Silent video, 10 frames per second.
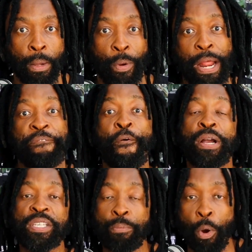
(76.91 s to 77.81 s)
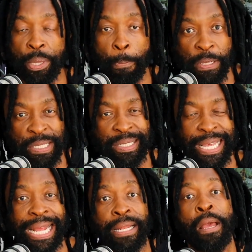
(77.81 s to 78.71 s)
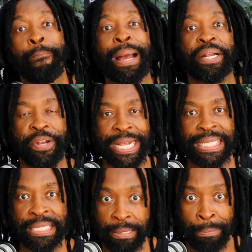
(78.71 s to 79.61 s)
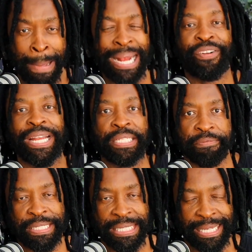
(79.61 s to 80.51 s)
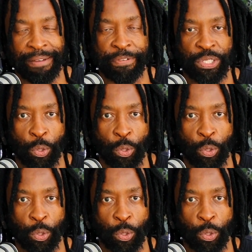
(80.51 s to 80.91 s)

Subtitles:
When I focus more on the business side, my creativity suffers.